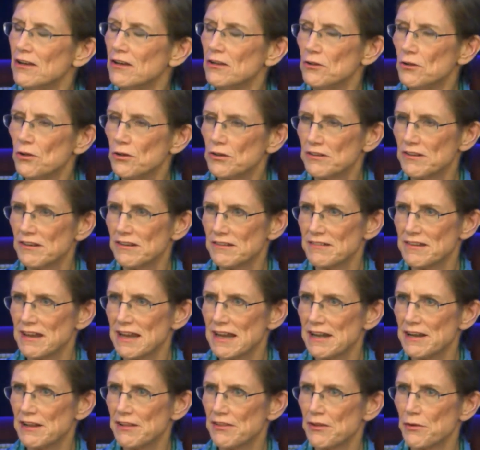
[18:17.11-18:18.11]
looked at
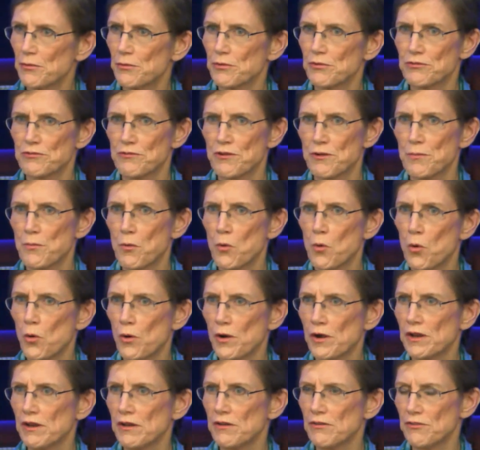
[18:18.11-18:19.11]
data that was
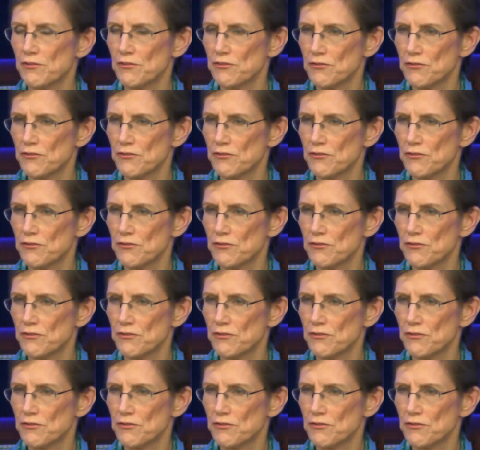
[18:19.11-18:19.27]
reported